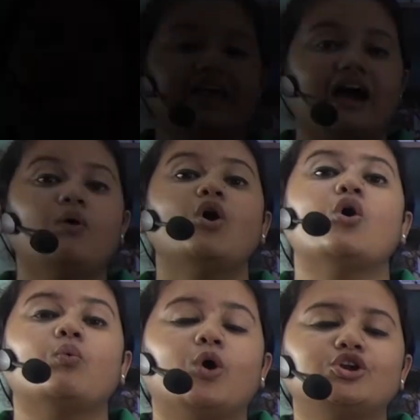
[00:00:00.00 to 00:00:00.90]
Now,
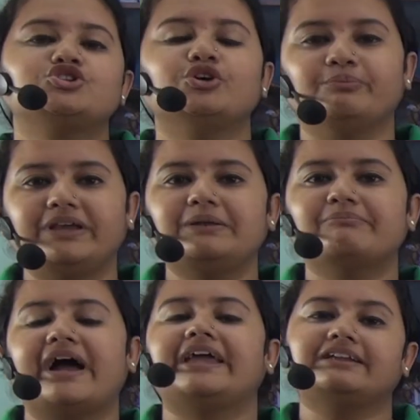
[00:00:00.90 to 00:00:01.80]
what do you mean
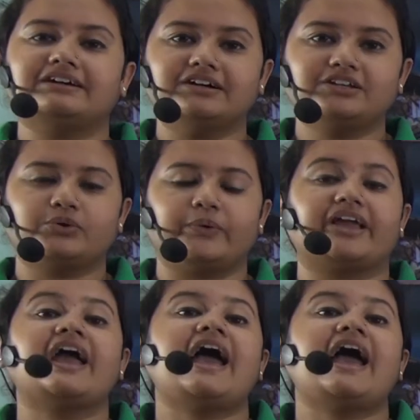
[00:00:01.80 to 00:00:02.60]
by an earthquake?